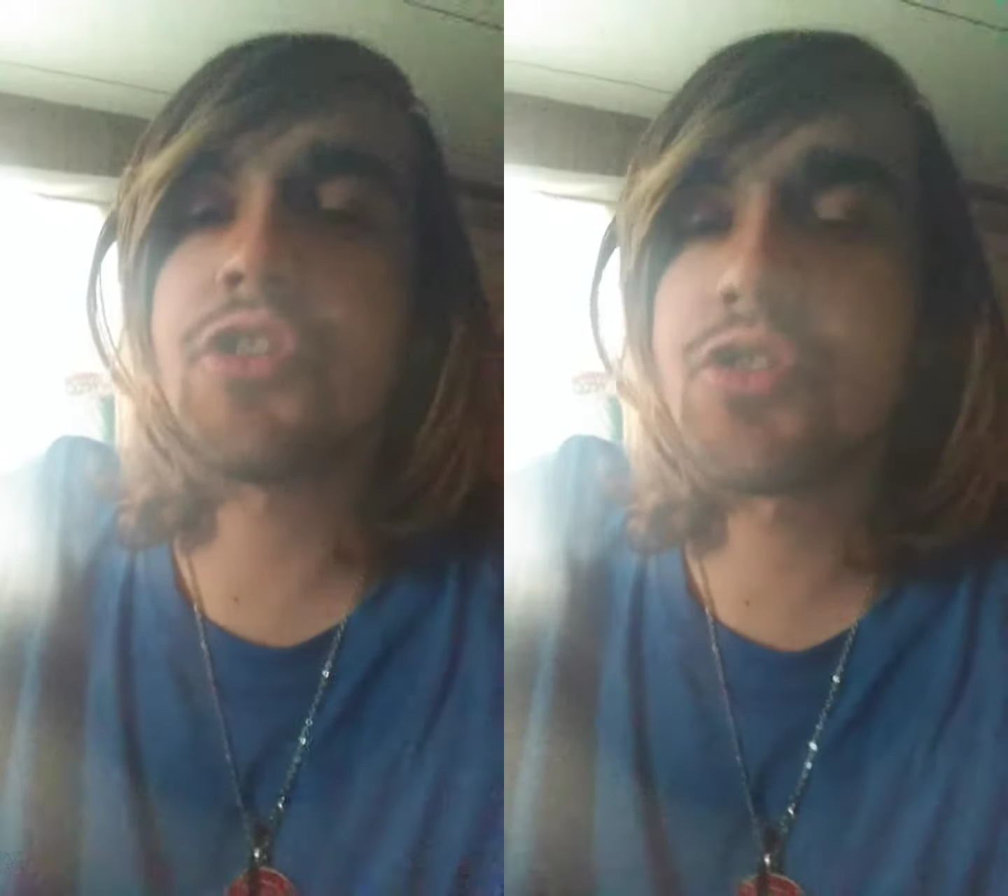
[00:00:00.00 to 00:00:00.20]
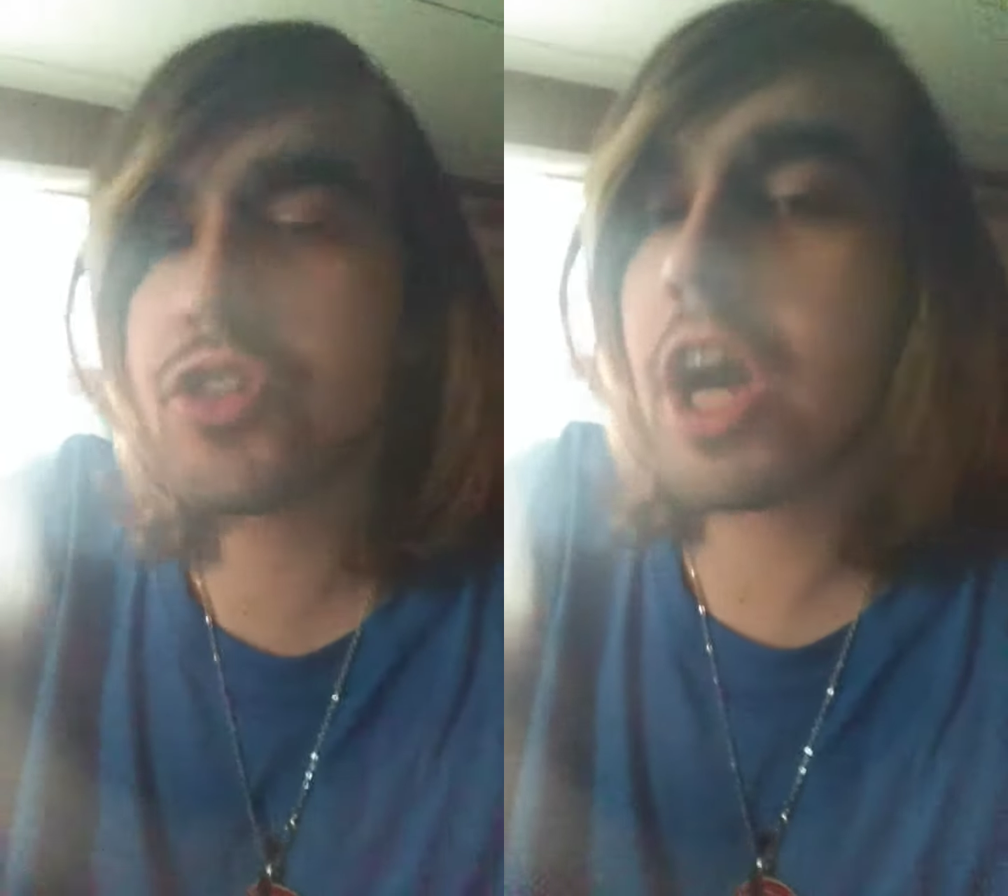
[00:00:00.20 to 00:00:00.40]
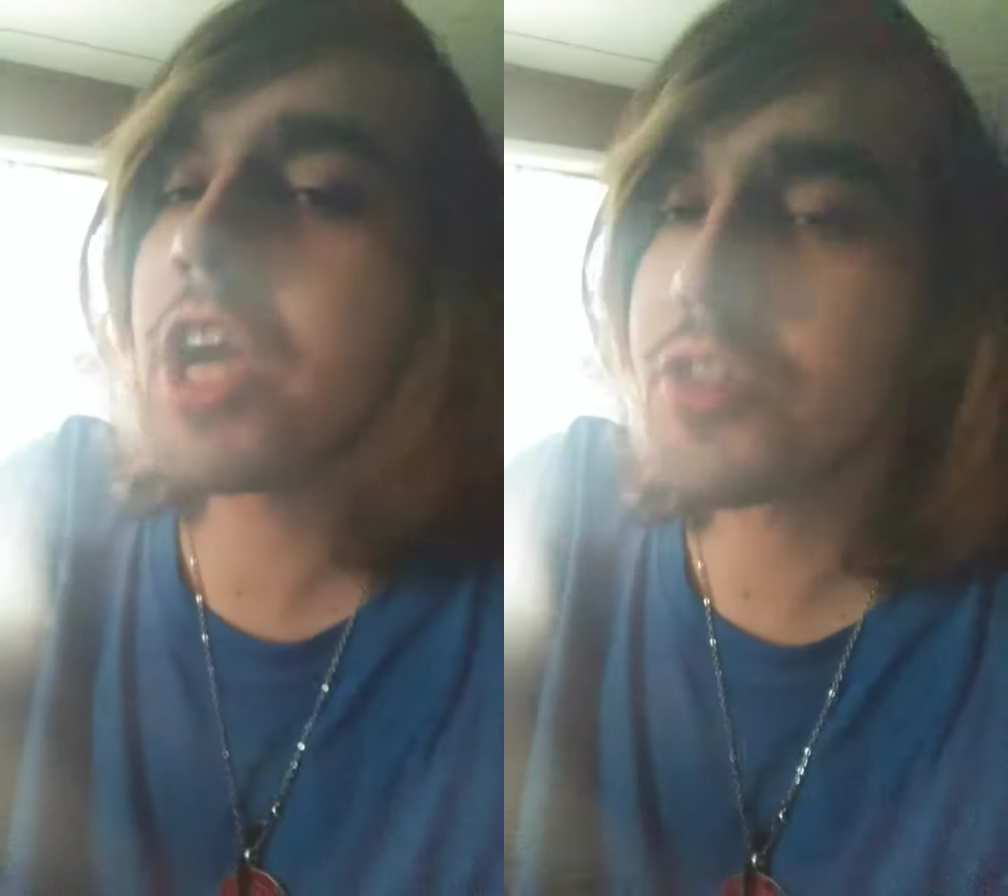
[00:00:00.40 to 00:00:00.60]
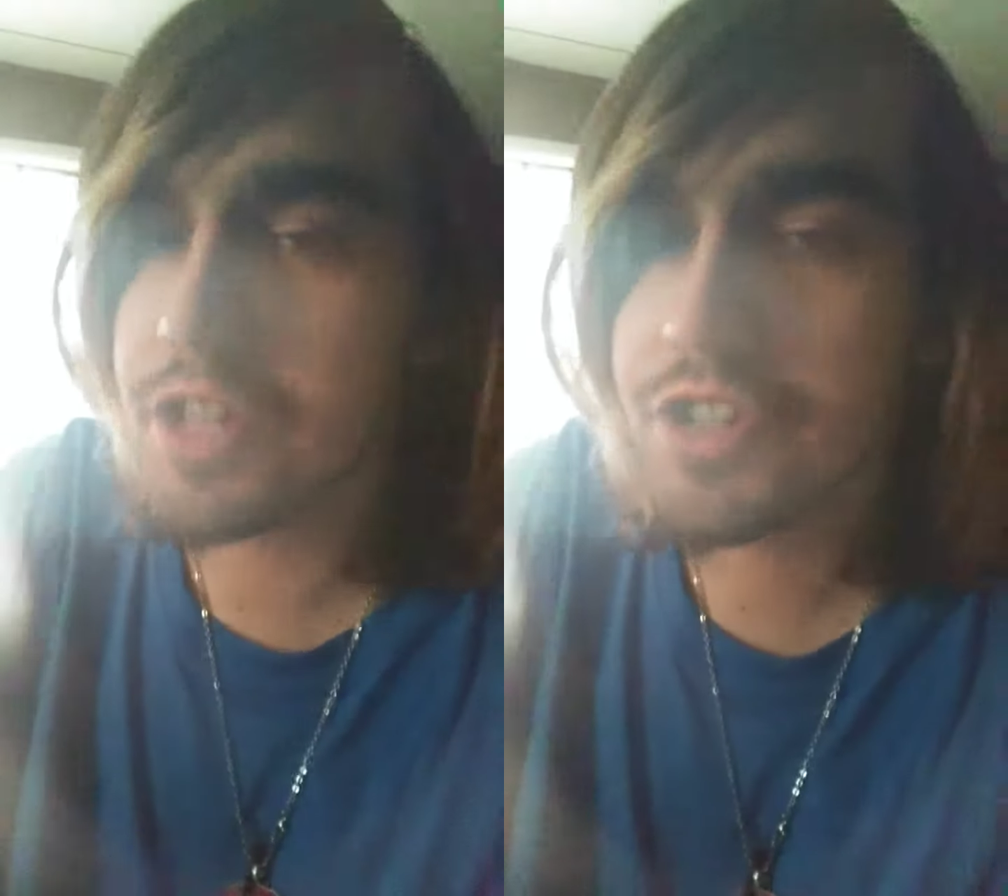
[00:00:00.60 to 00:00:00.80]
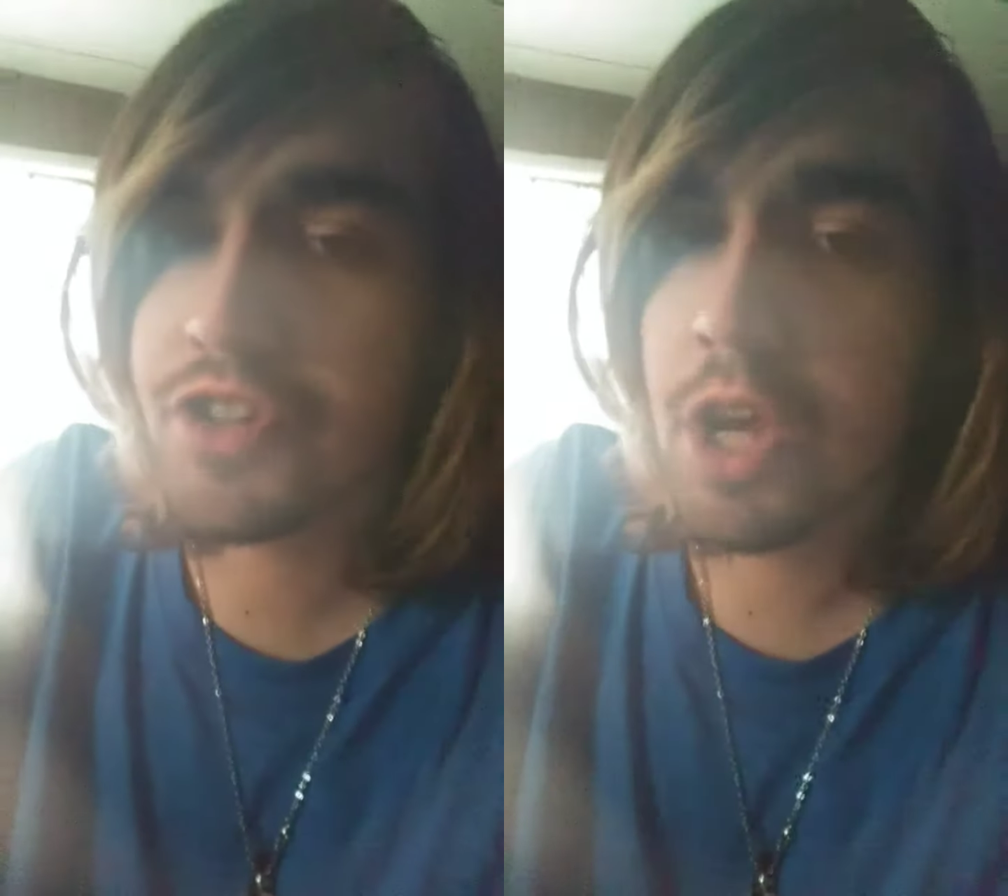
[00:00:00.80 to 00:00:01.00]

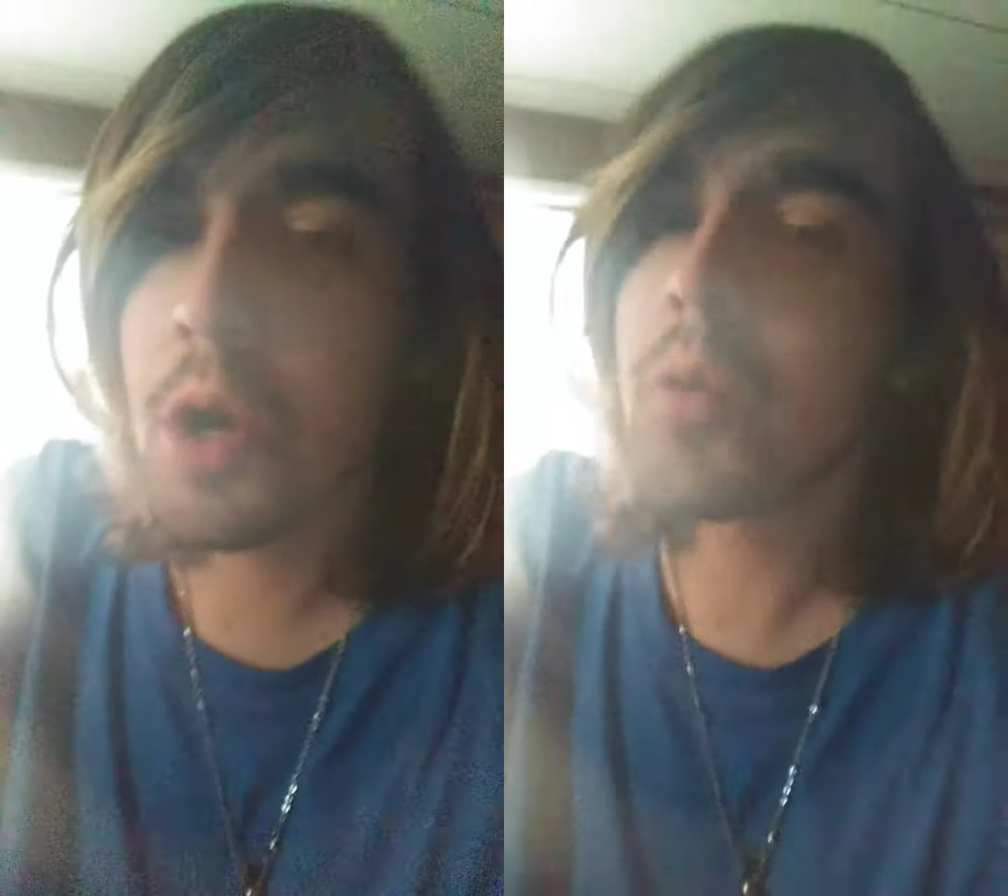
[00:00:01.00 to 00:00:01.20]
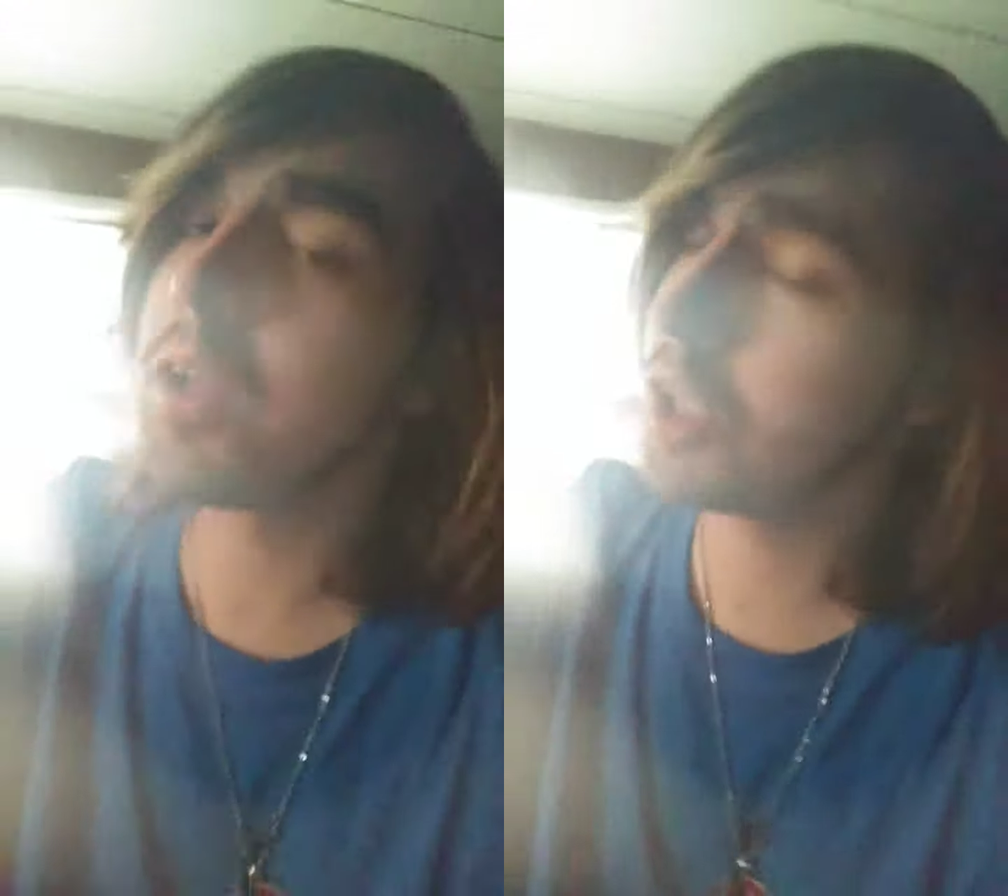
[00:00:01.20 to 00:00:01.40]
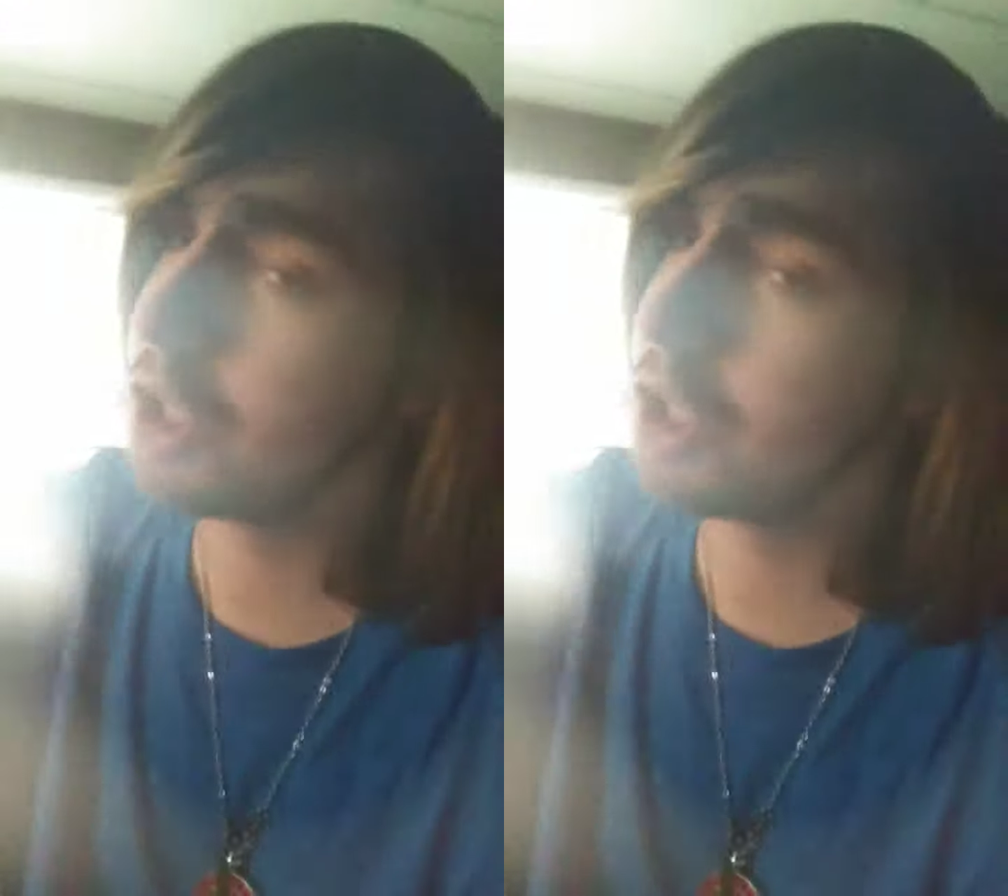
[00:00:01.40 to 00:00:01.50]
Osiris, well,